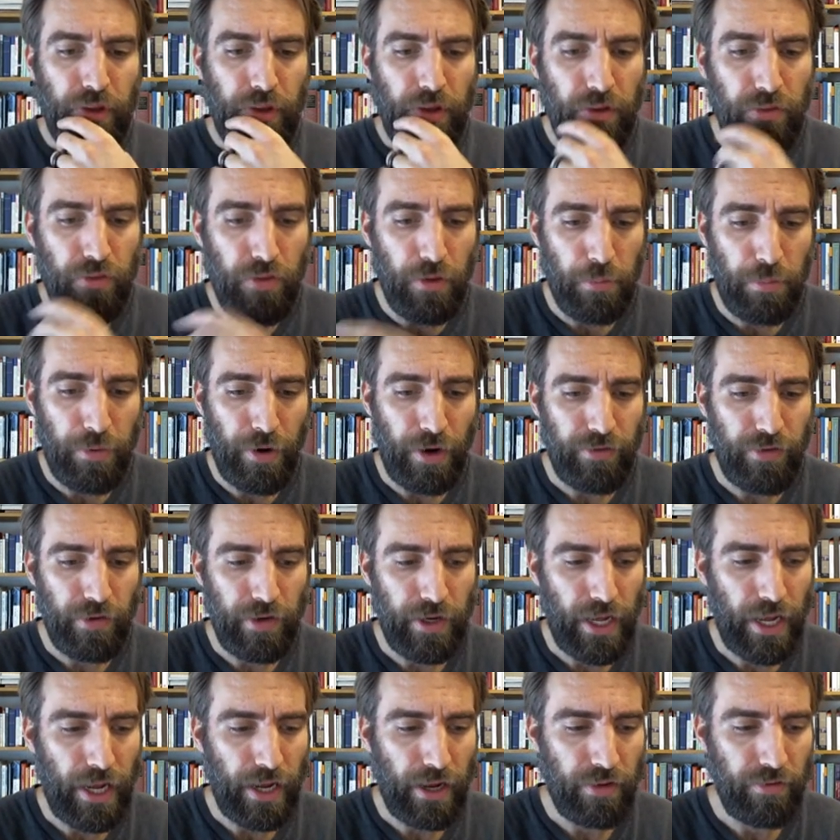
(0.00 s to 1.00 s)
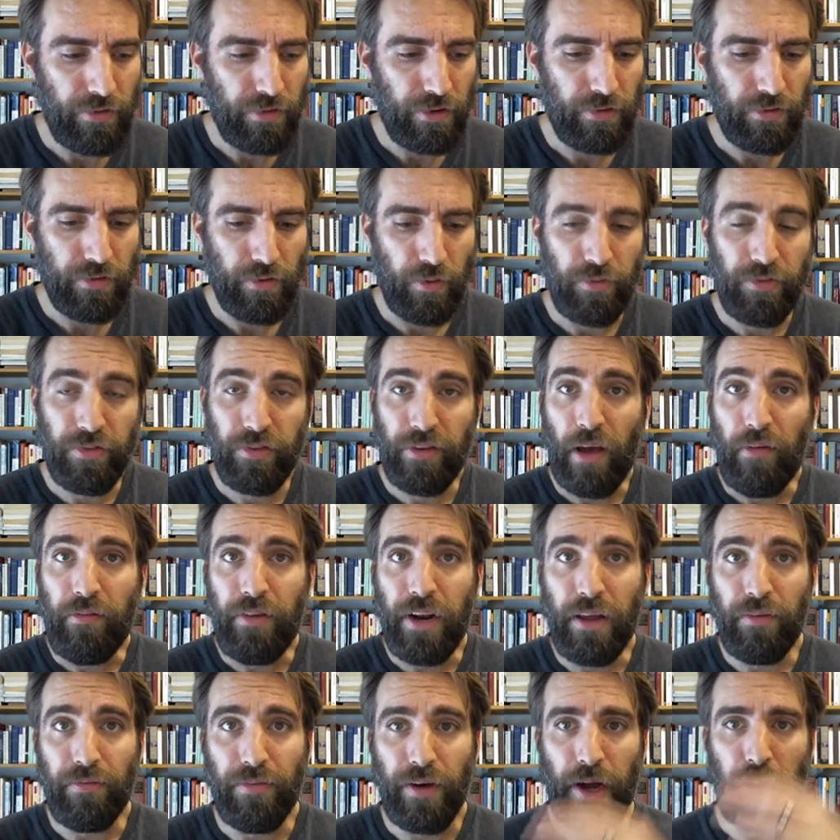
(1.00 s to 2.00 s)
to the present day consists of
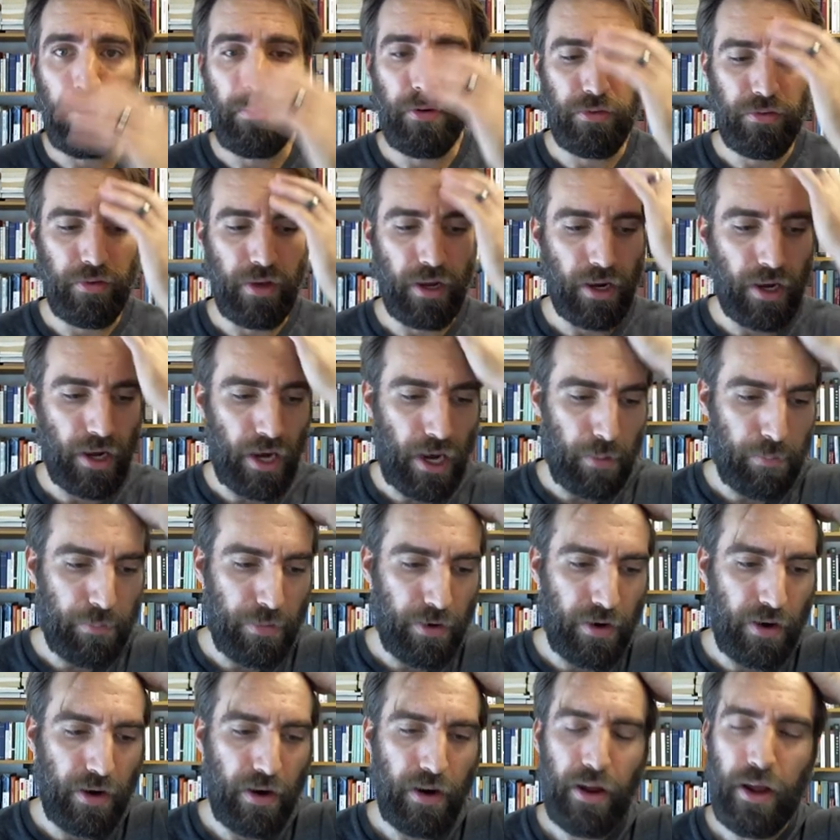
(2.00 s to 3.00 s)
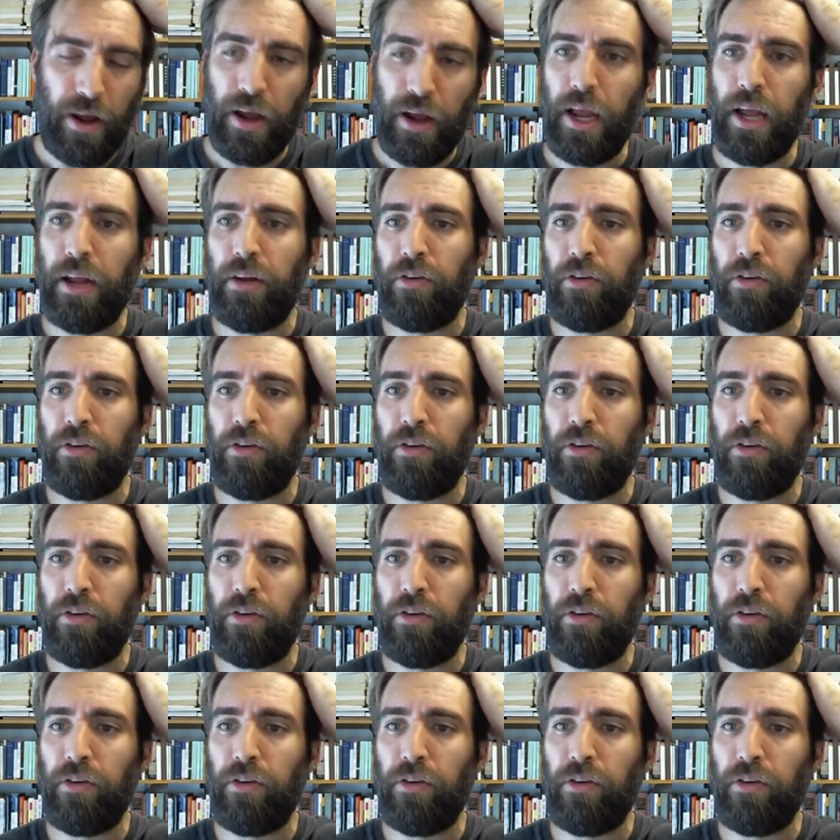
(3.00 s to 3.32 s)
75% copper and